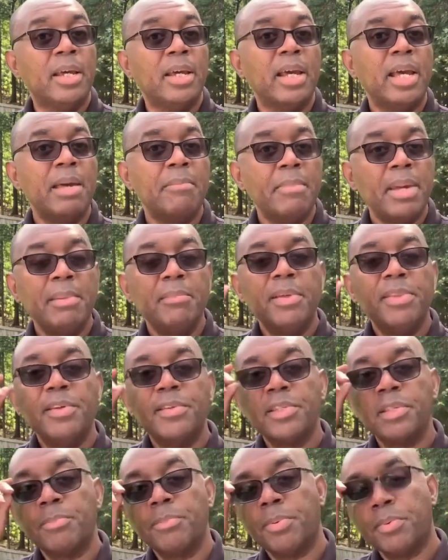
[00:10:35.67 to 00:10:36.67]
And maybe
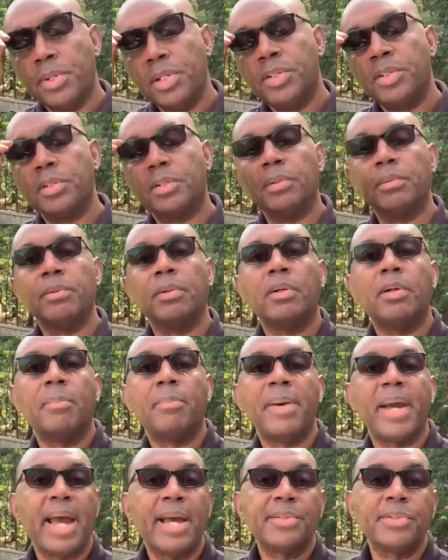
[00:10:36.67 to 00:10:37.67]
there's a preacher or a
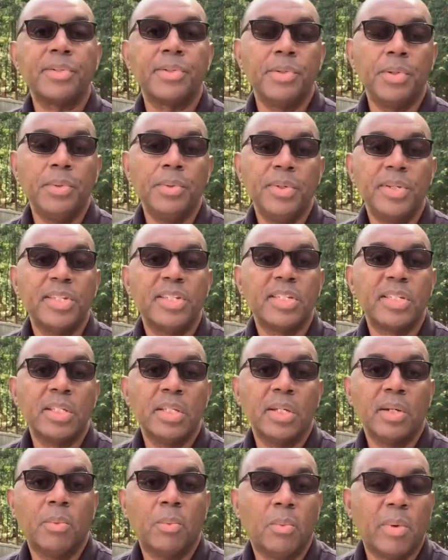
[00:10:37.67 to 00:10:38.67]
pastor who is
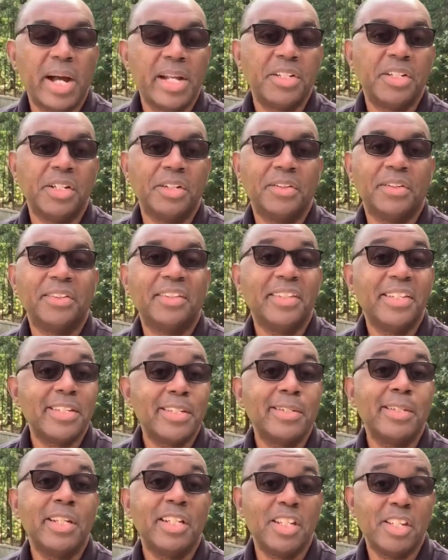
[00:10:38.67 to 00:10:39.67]
watching or
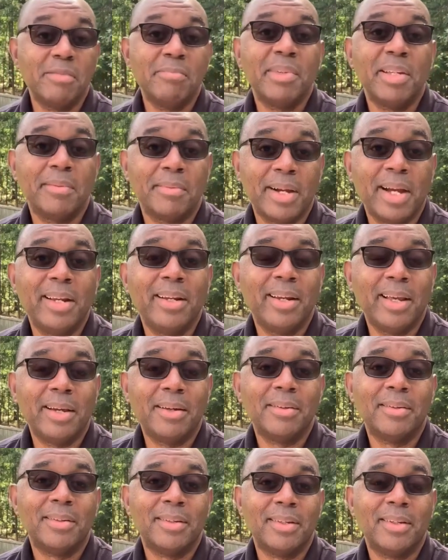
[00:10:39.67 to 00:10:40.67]
listening to me right now.
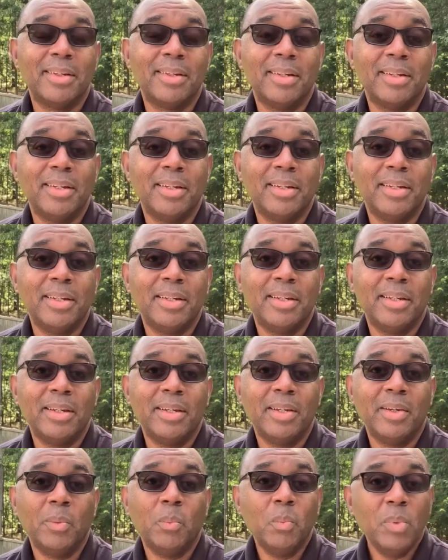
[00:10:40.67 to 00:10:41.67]

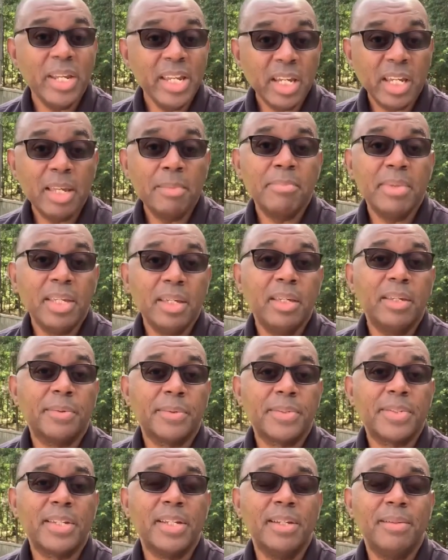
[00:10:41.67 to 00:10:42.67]
We can be
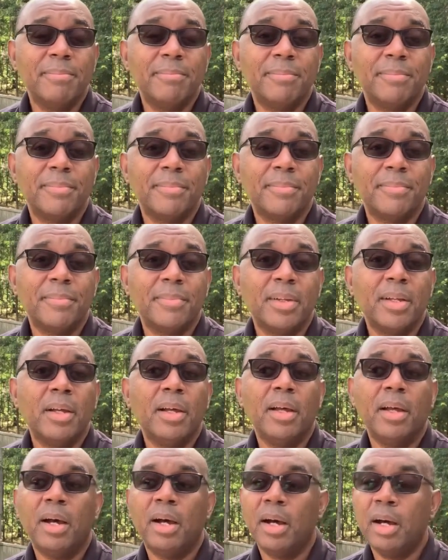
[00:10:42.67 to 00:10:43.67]
guilty
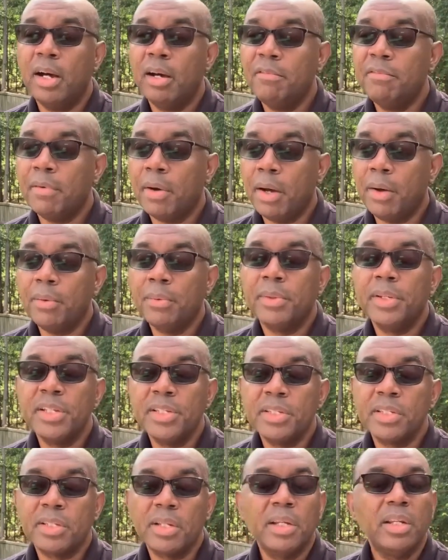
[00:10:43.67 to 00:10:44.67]
of only
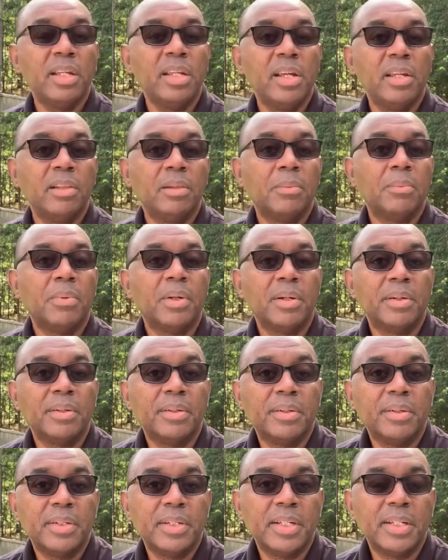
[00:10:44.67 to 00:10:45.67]
studying the
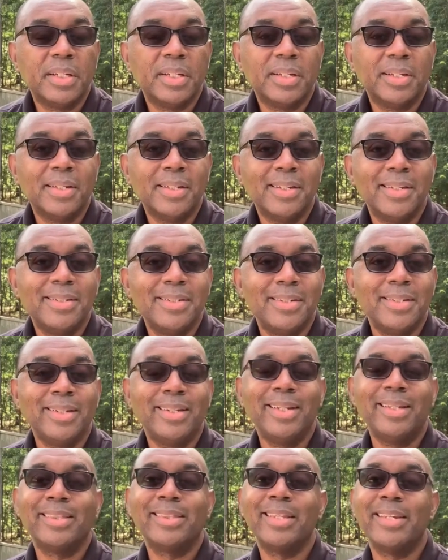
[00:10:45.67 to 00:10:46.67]
Word to
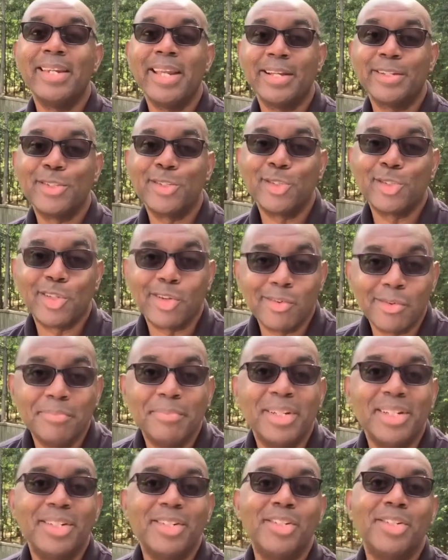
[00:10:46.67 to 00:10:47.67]
get the next
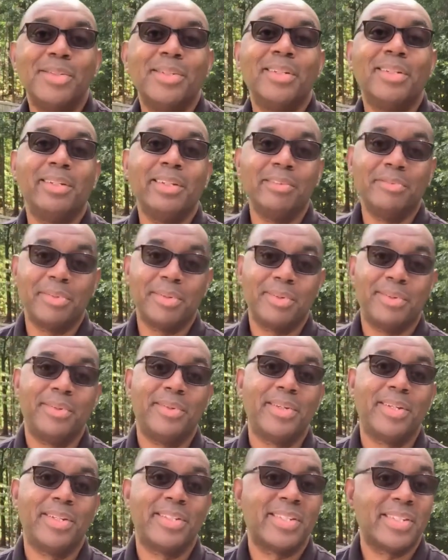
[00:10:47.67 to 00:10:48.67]
sermon to deliver
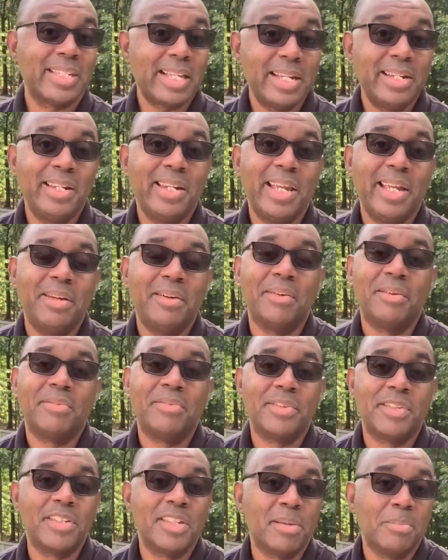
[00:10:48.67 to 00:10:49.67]
on a Sunday or
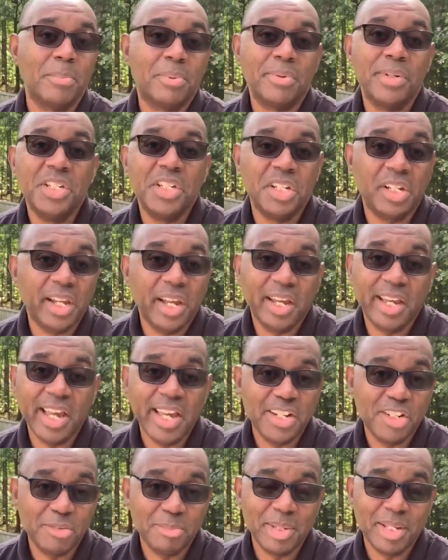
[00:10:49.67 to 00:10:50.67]
for some preaching
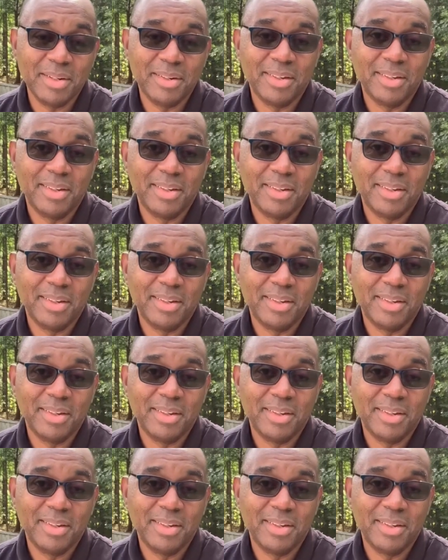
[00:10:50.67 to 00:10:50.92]
engagement.